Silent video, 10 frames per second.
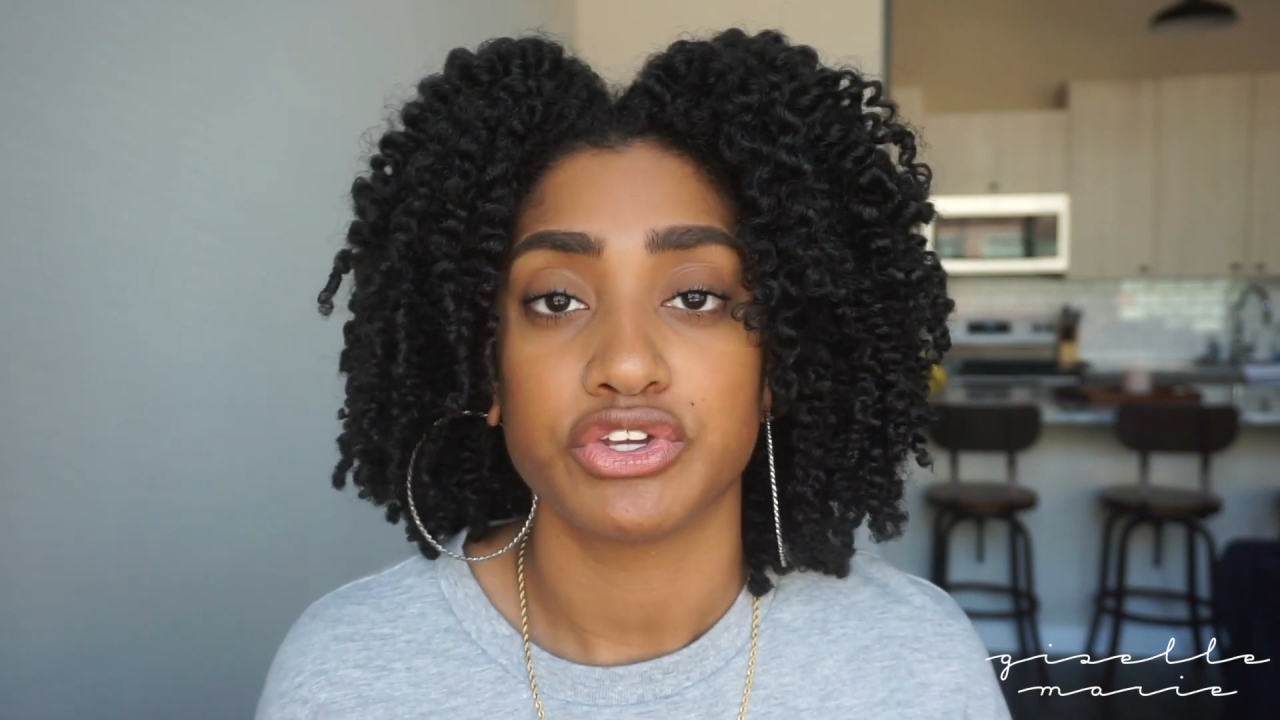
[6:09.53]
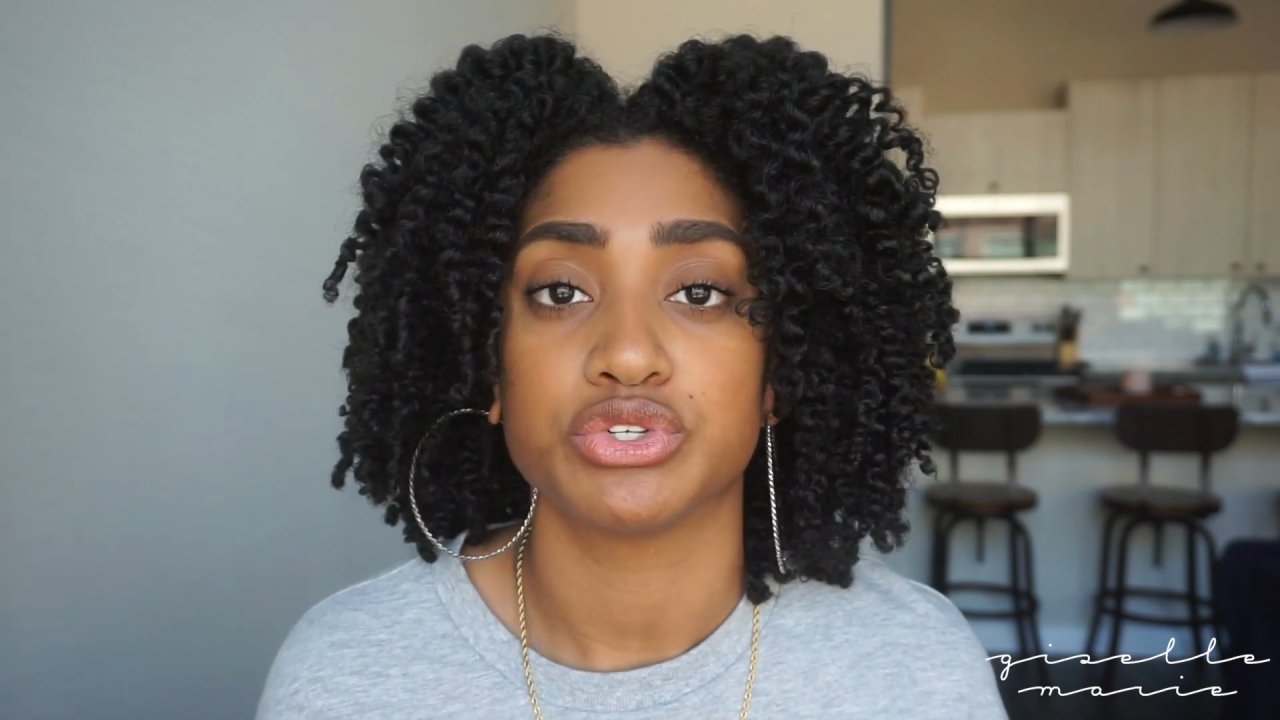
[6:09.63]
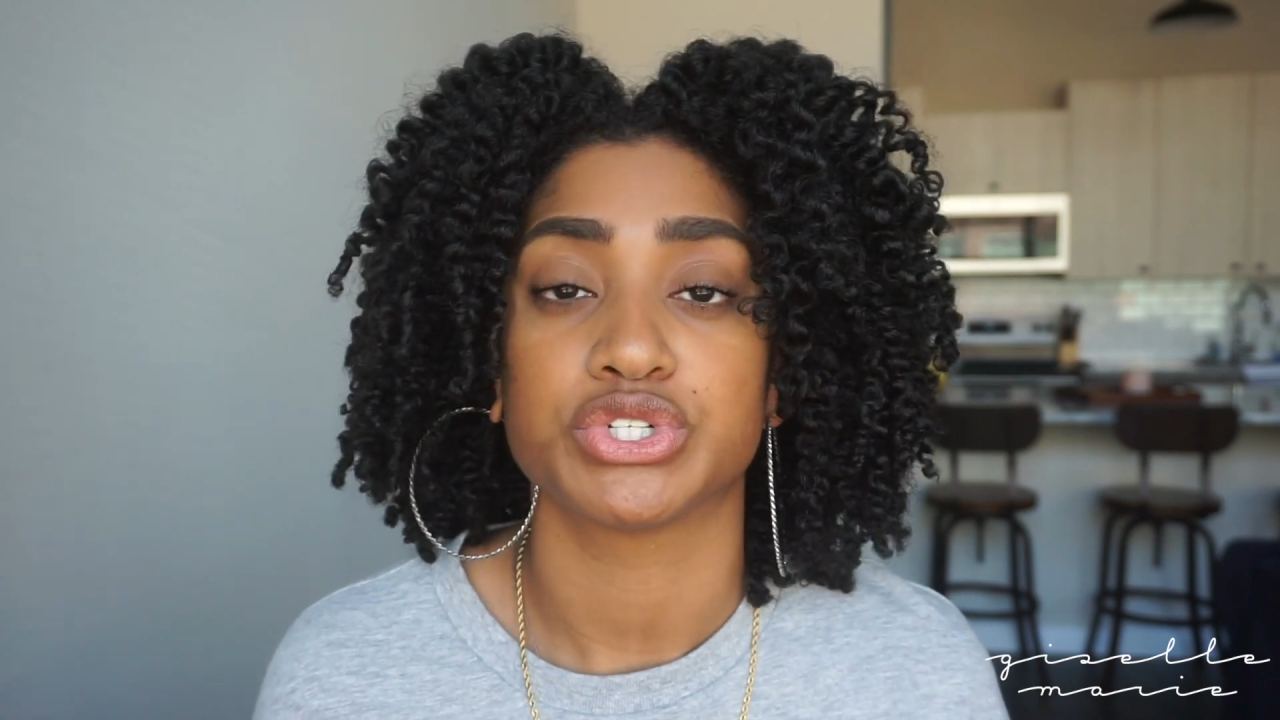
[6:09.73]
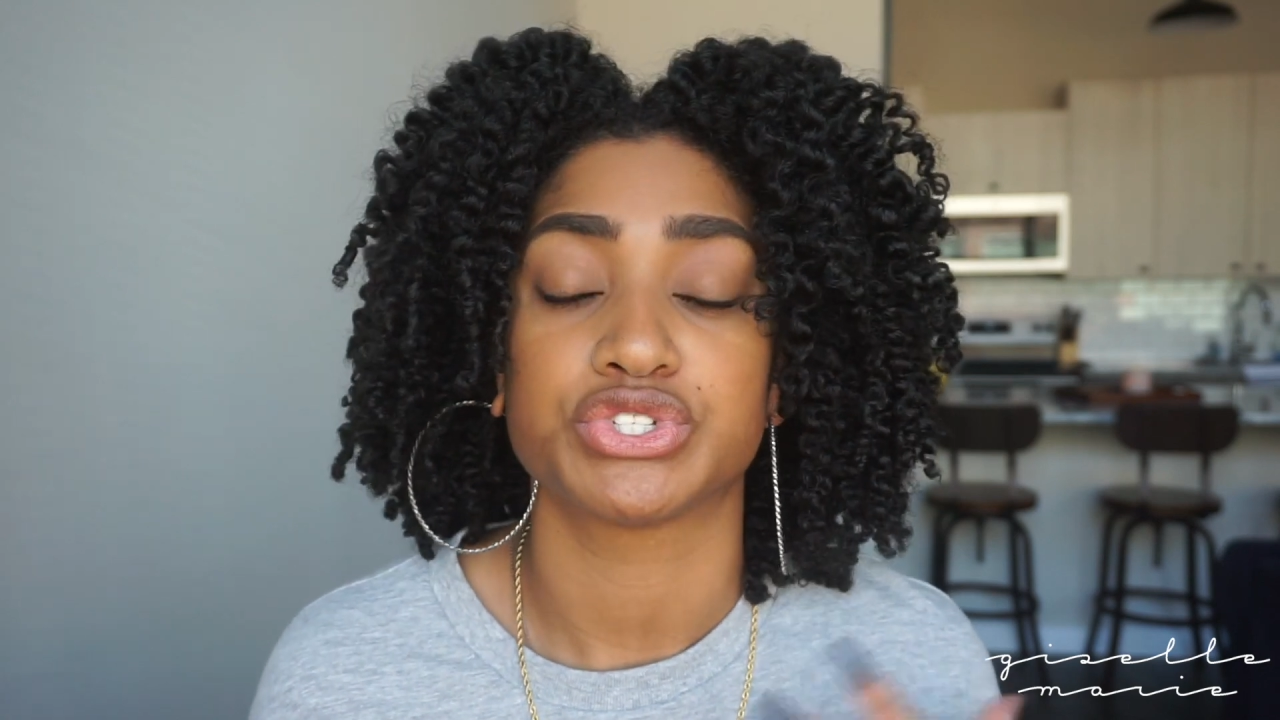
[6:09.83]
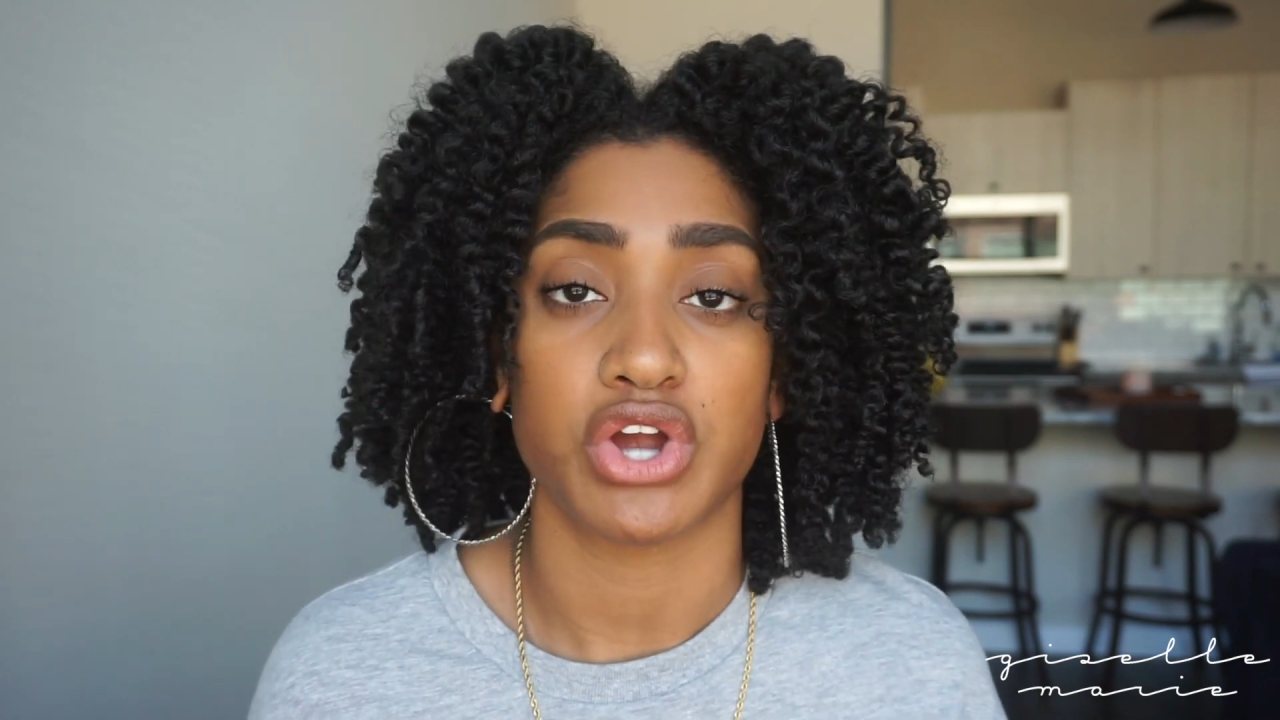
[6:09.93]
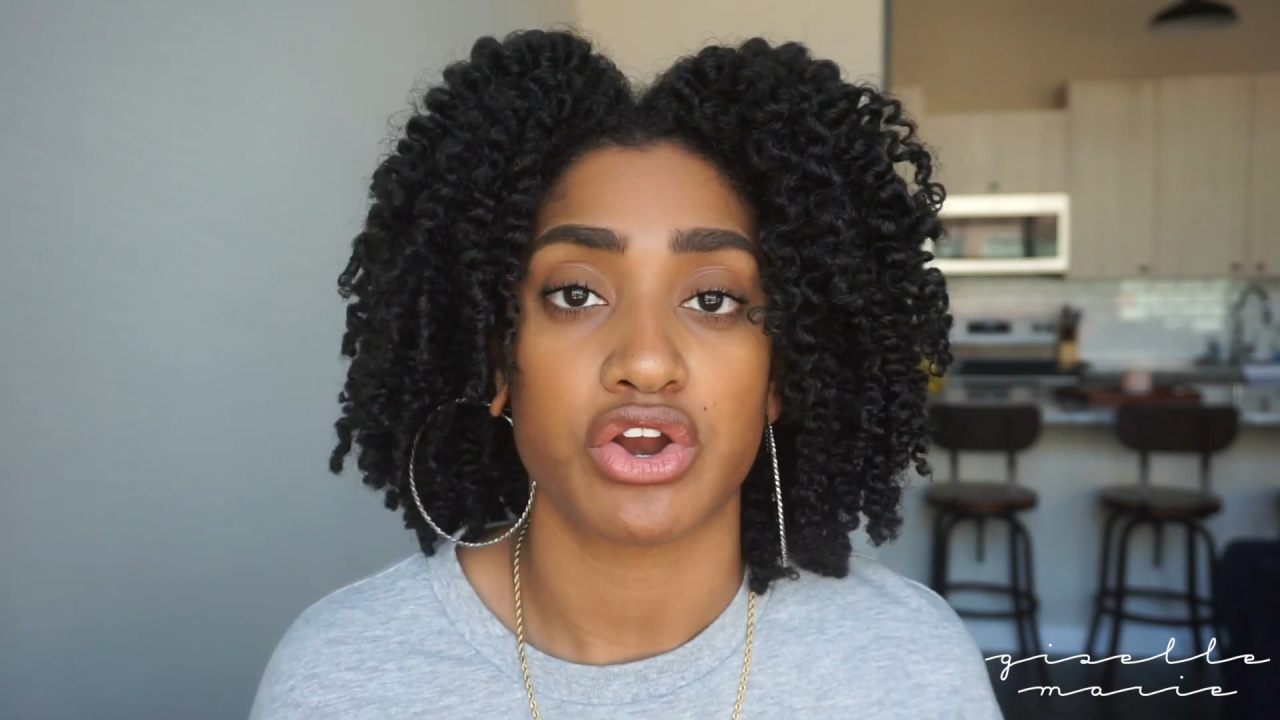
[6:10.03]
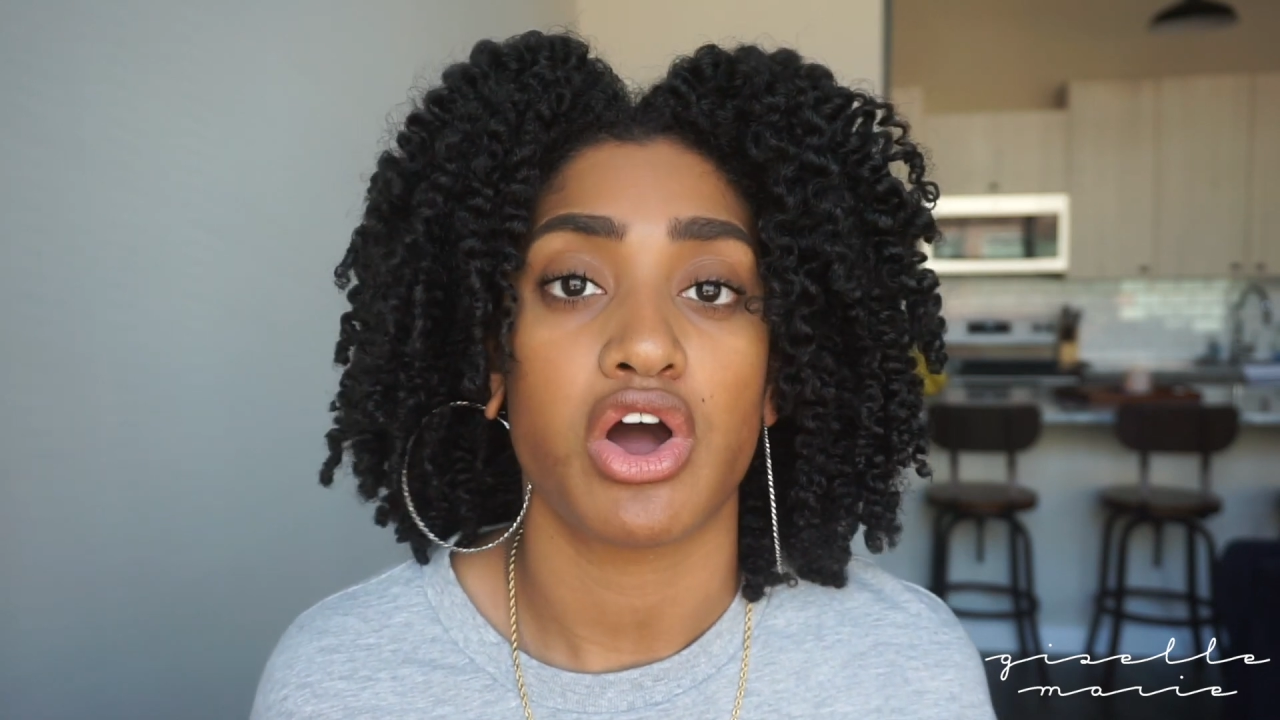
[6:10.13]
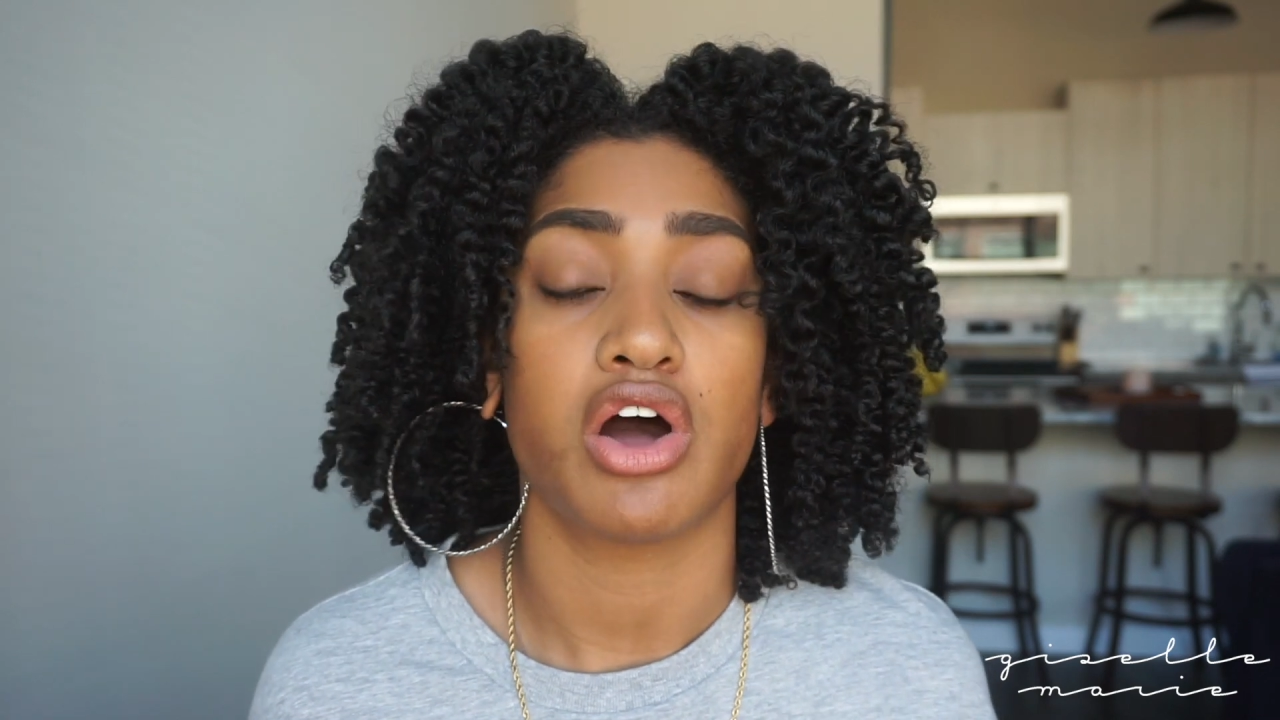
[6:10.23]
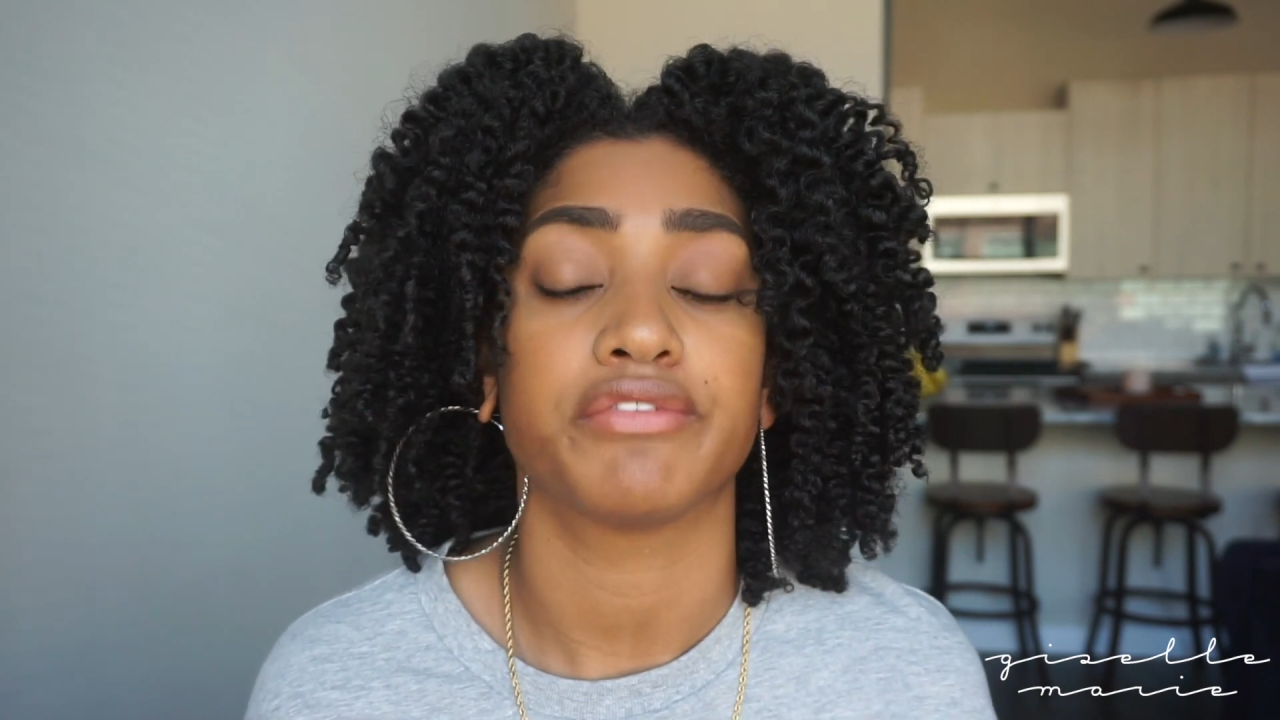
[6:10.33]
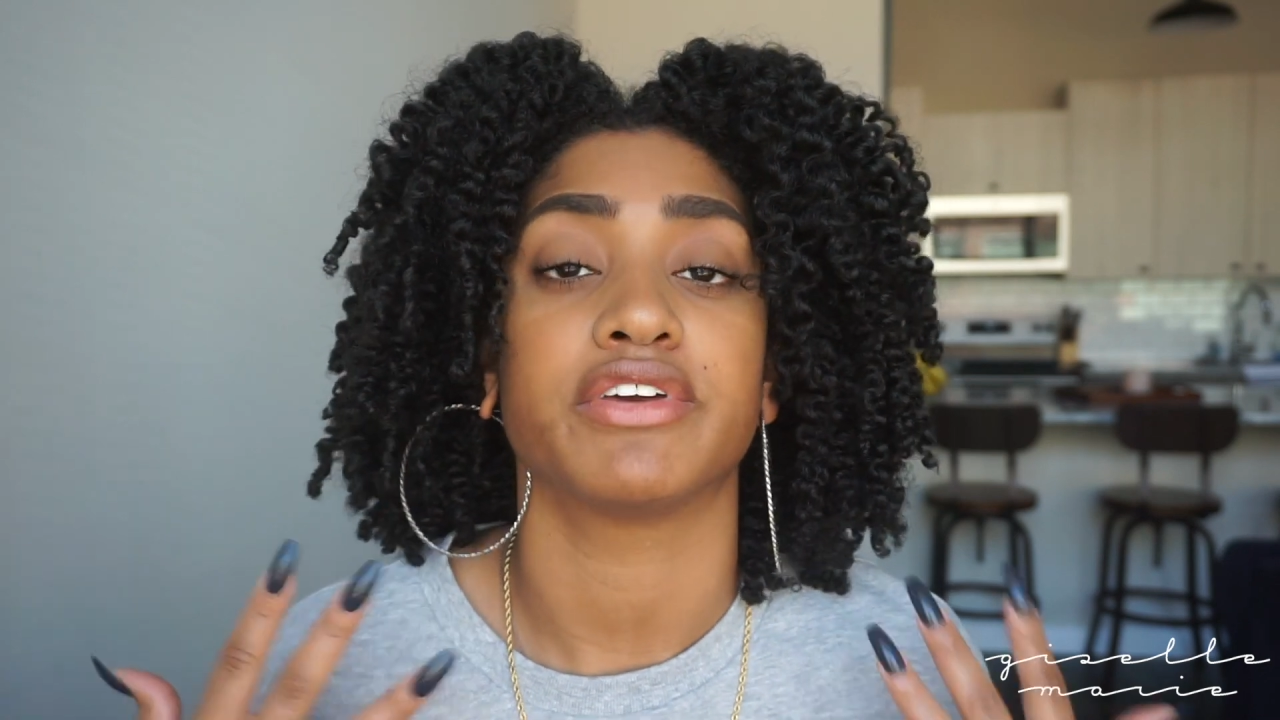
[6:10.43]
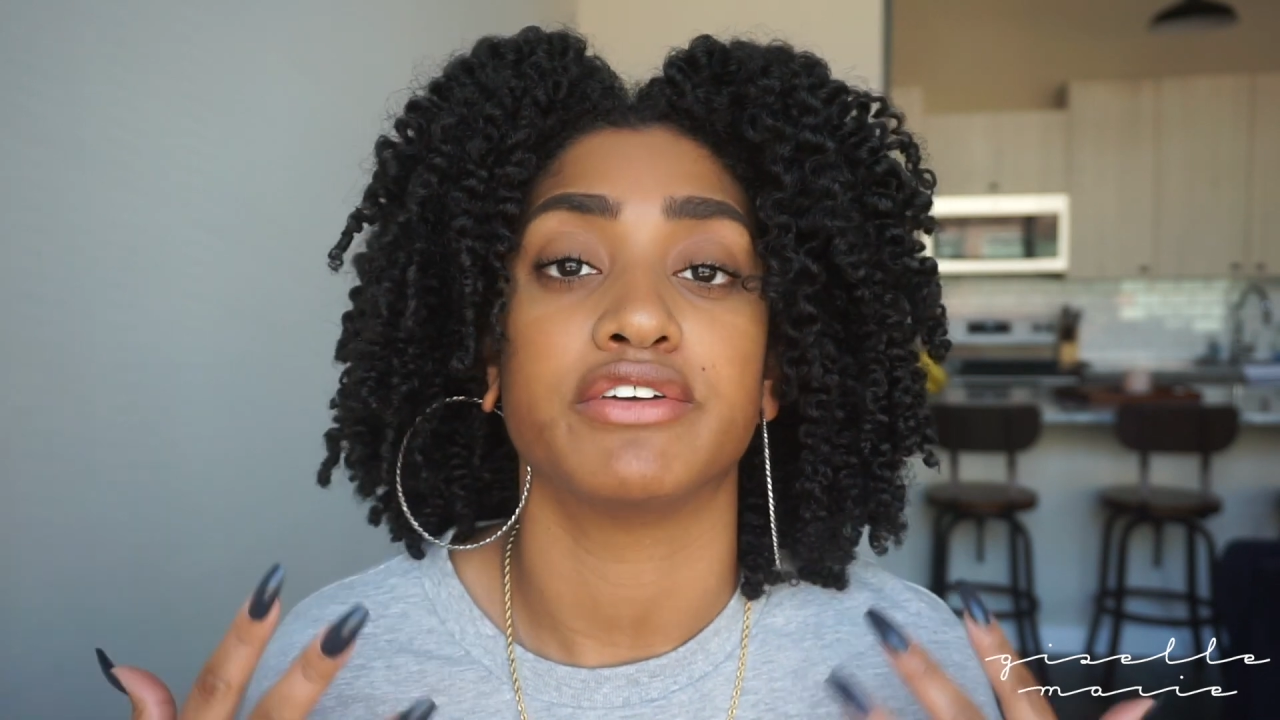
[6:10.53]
you to start off